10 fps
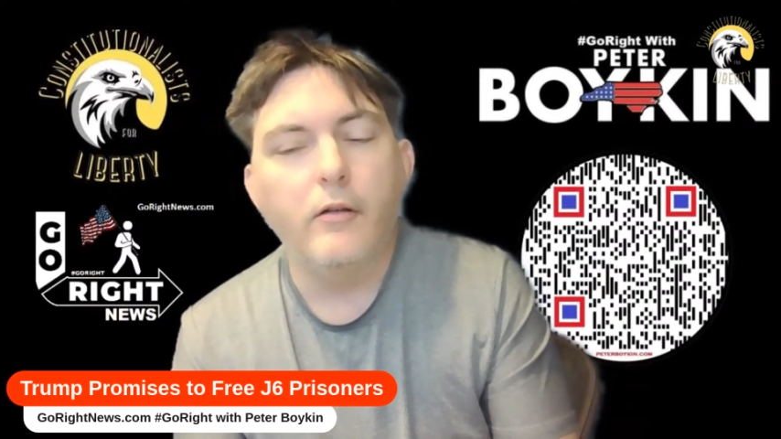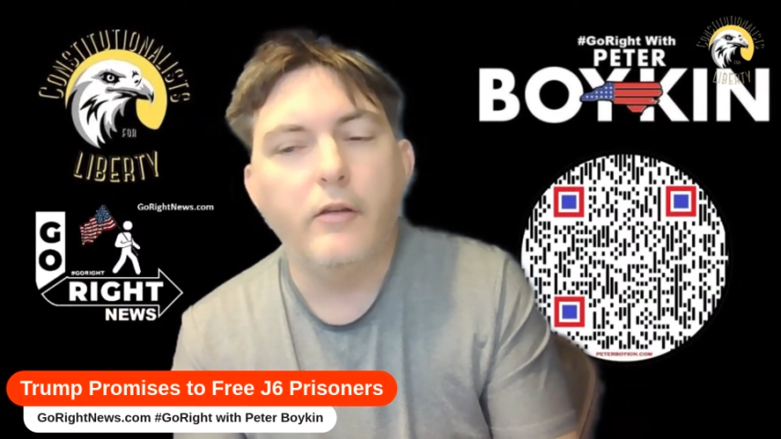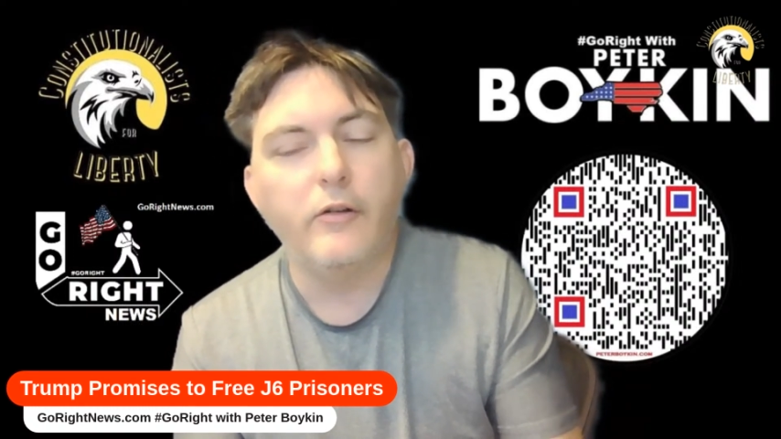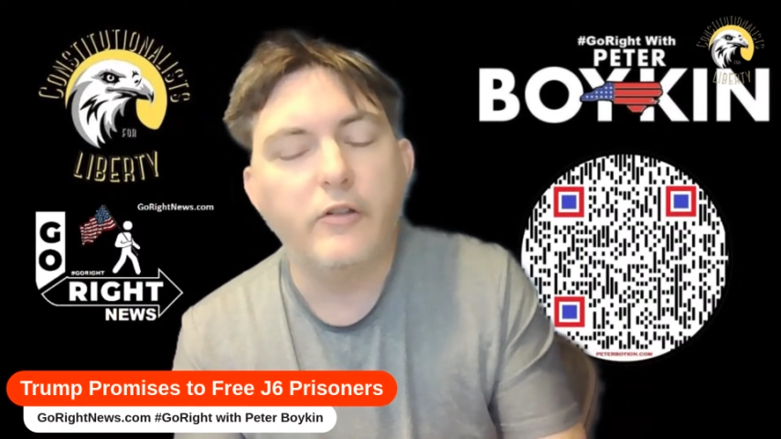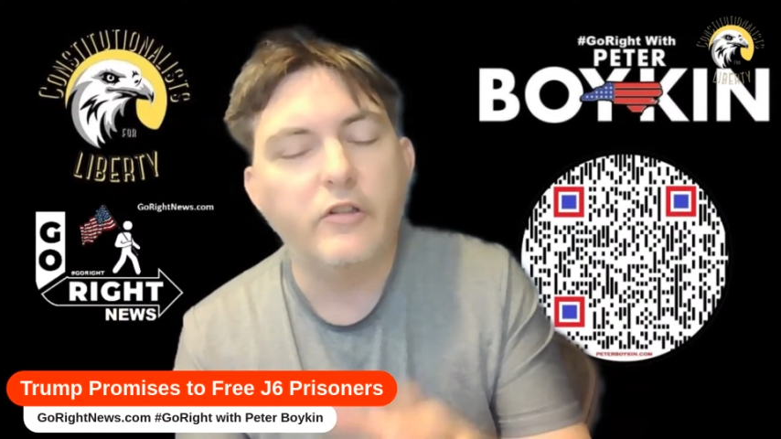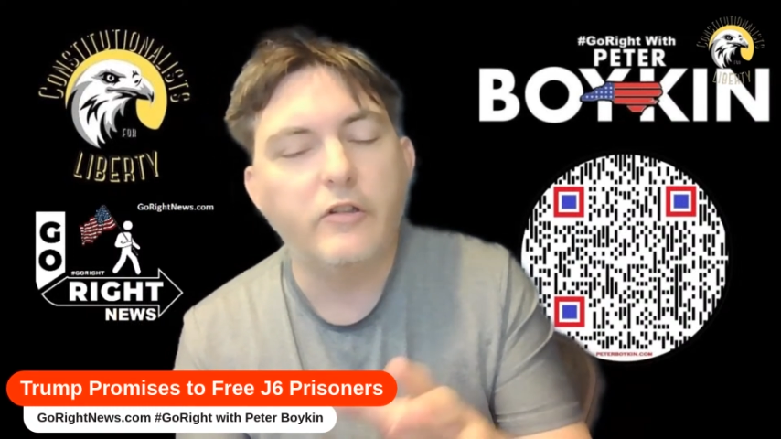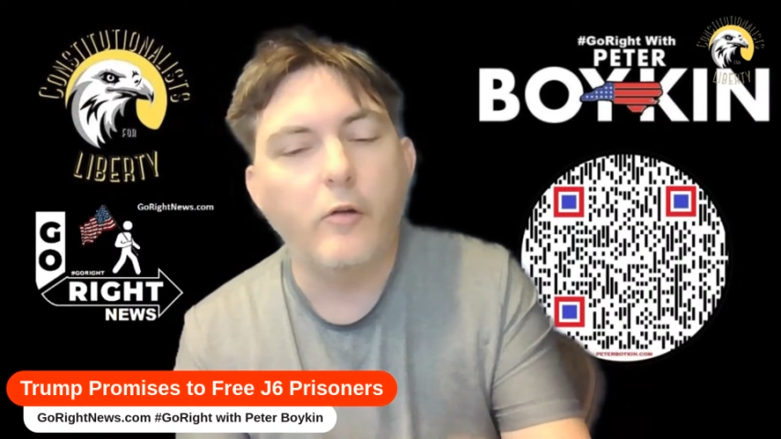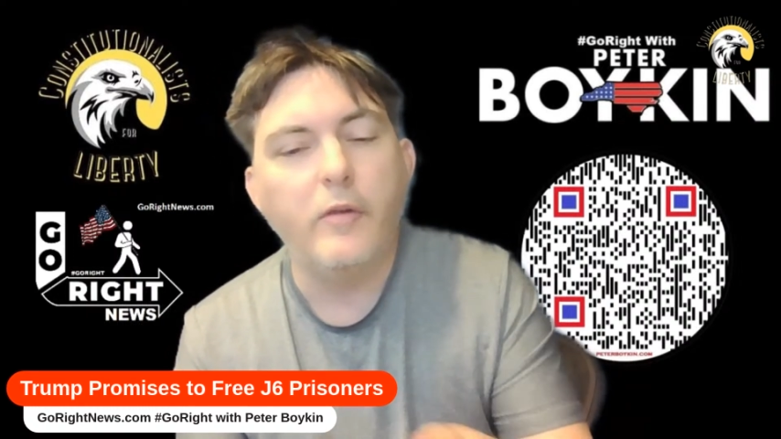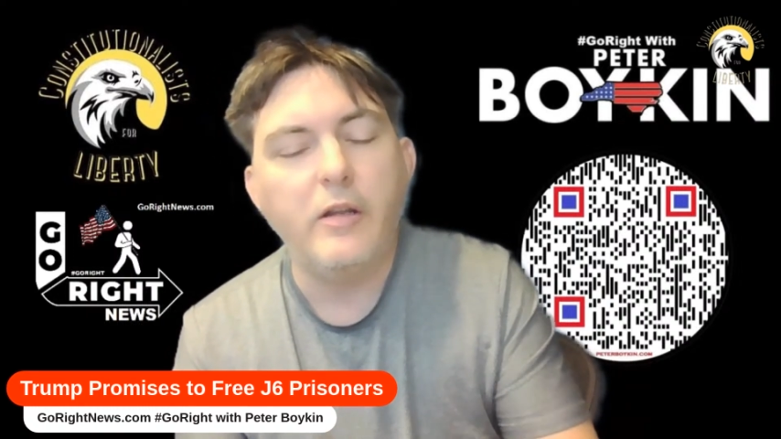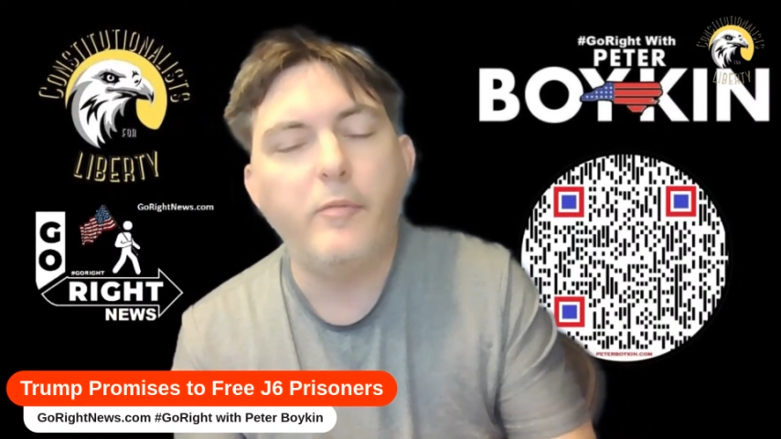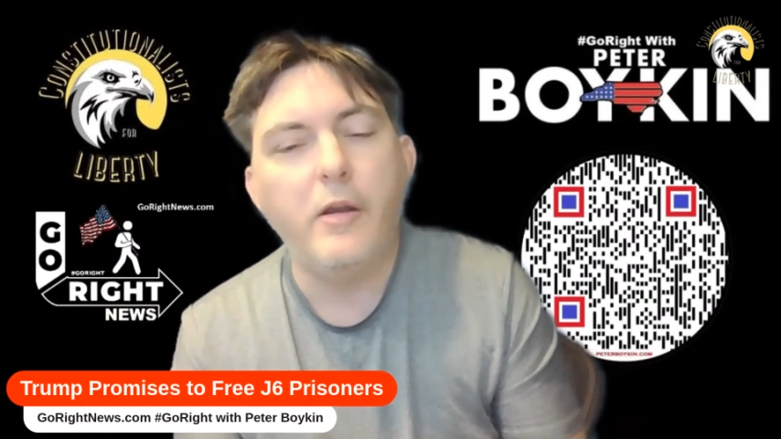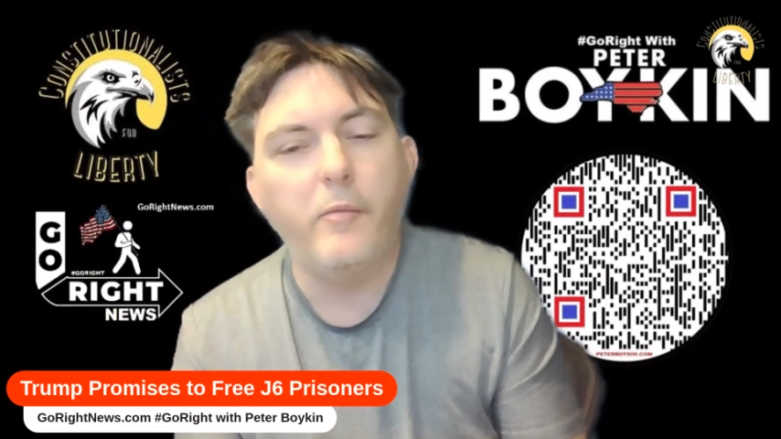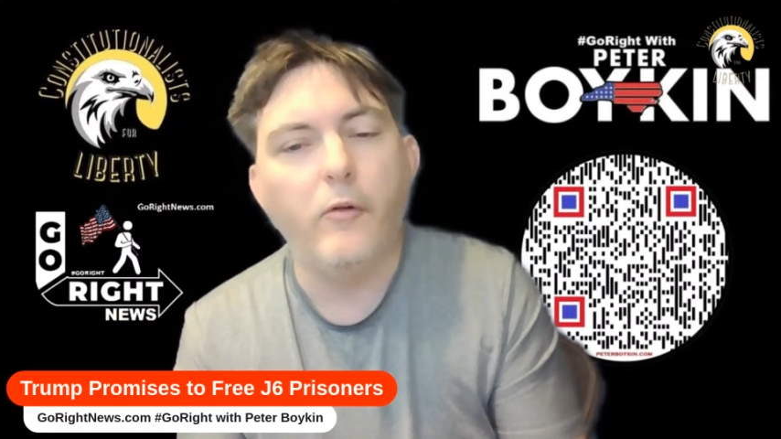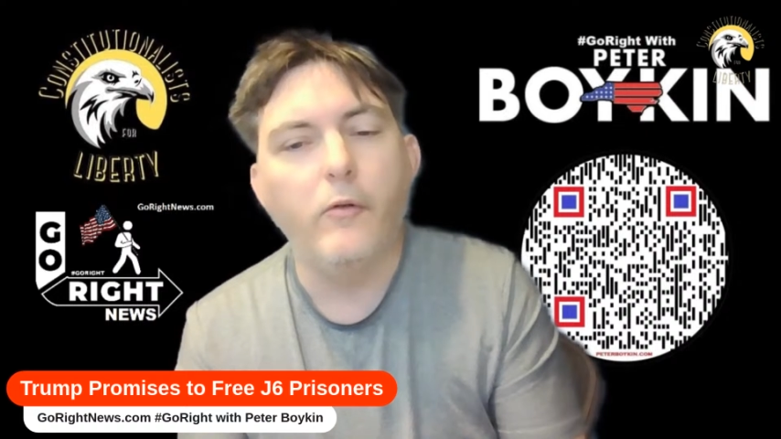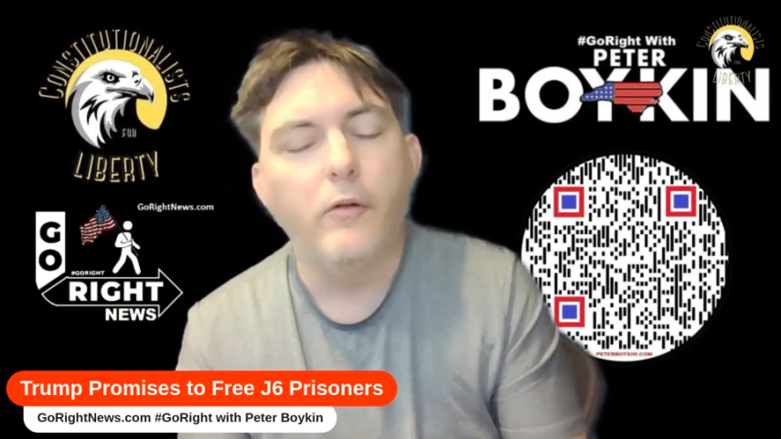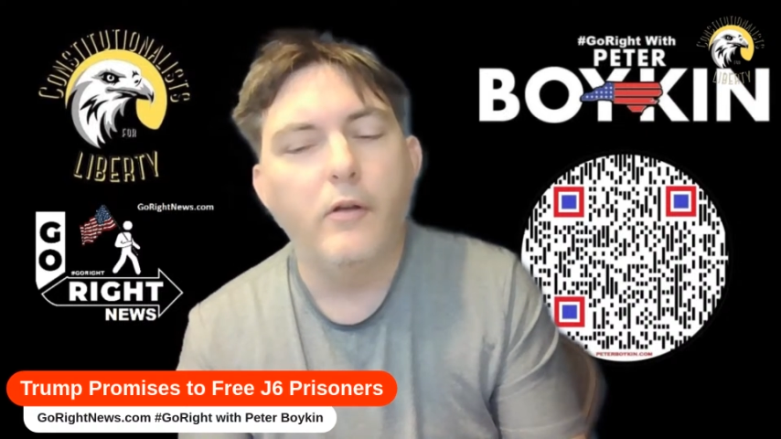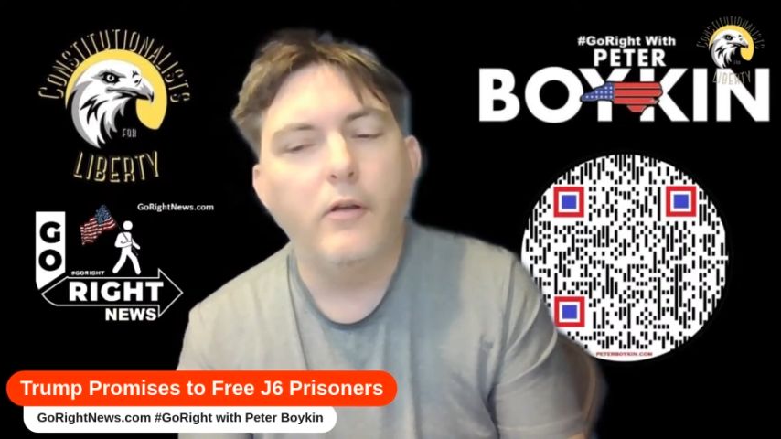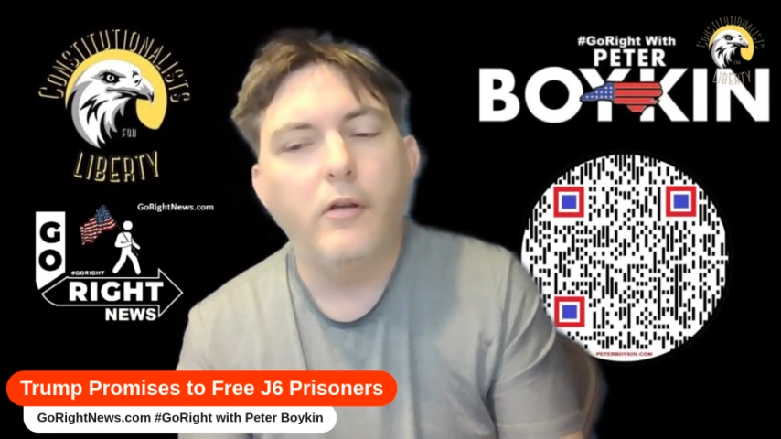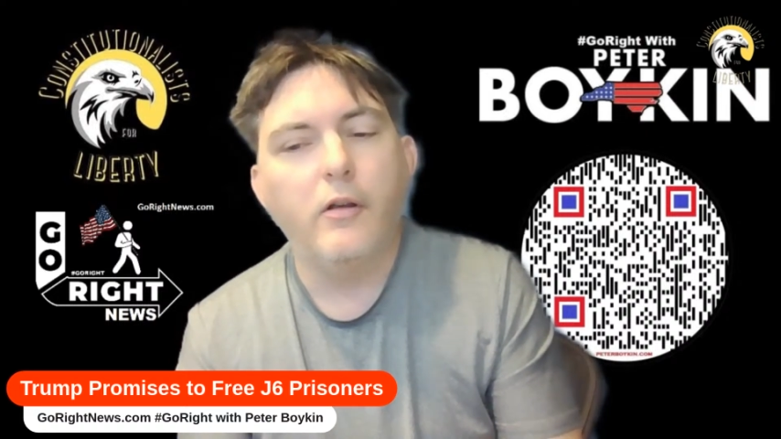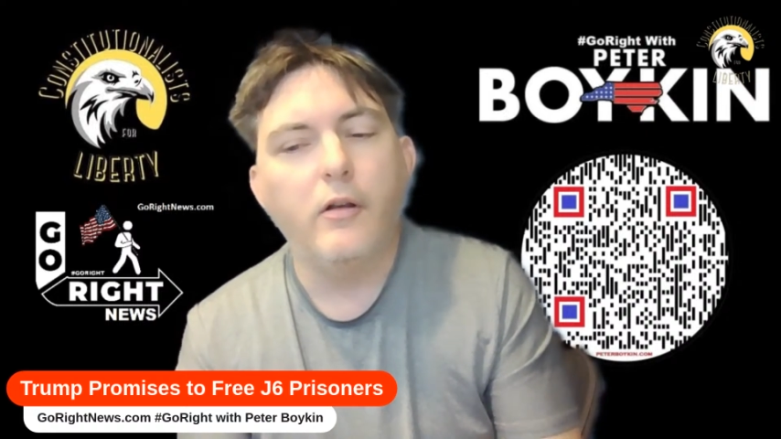There are so many people
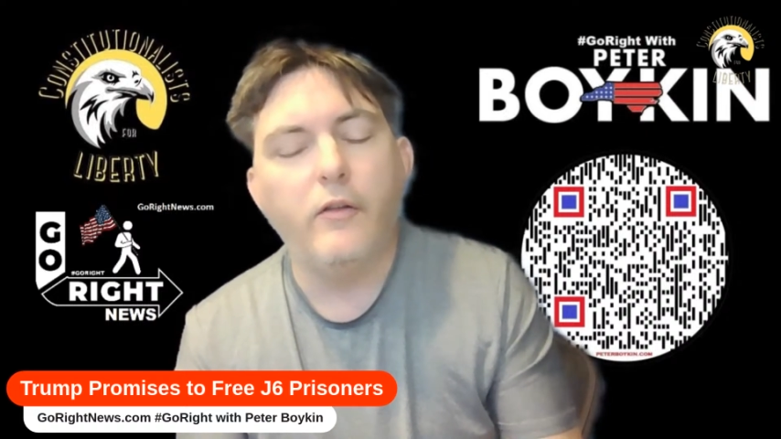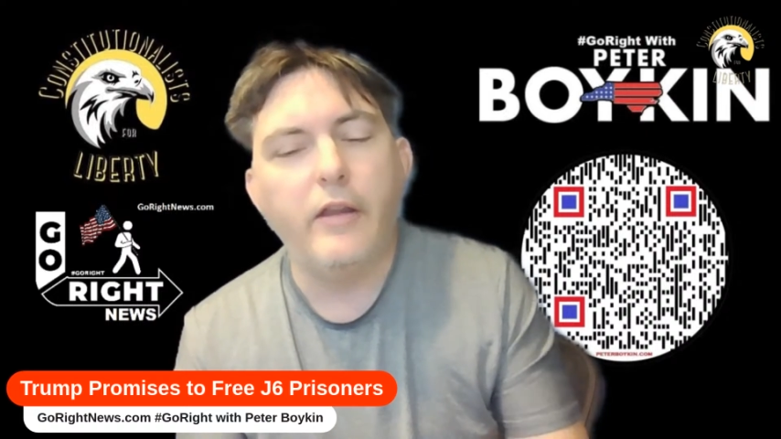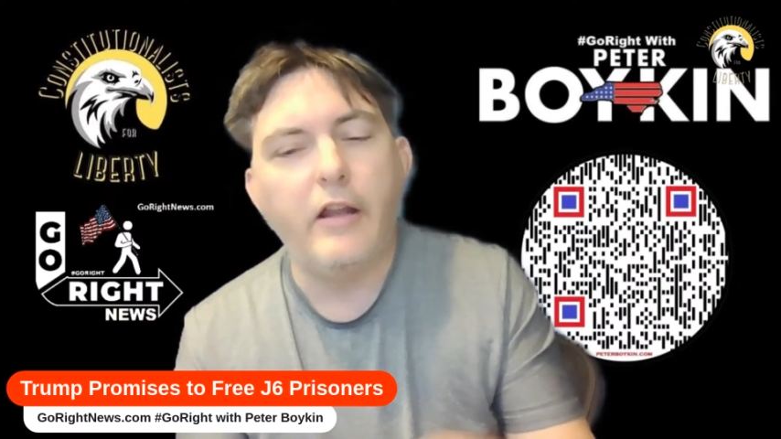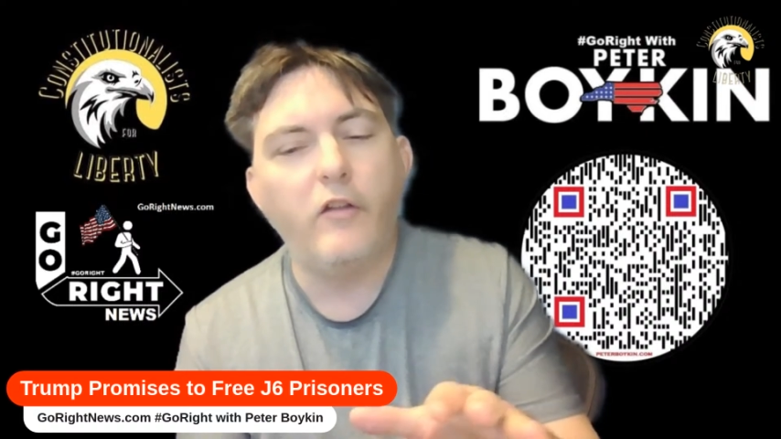that